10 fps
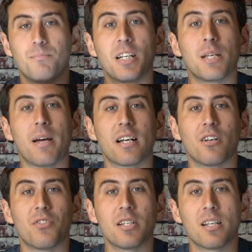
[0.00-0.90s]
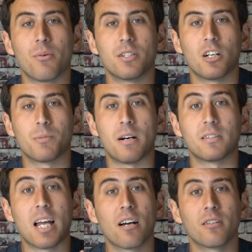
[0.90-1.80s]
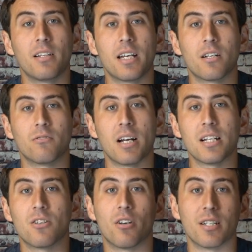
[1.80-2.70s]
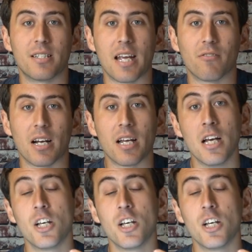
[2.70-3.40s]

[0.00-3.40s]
Piggybacking on this, I want to talk about calculating your rates on a day rate.